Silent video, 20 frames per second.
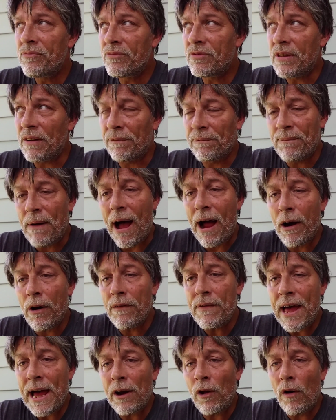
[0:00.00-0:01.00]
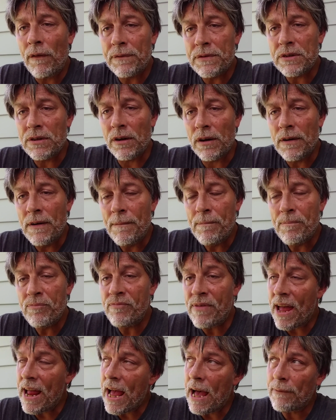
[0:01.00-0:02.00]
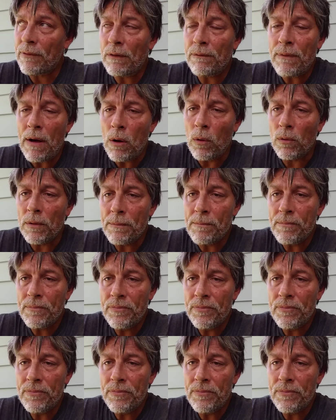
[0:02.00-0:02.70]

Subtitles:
to fire that officer, they have a vote.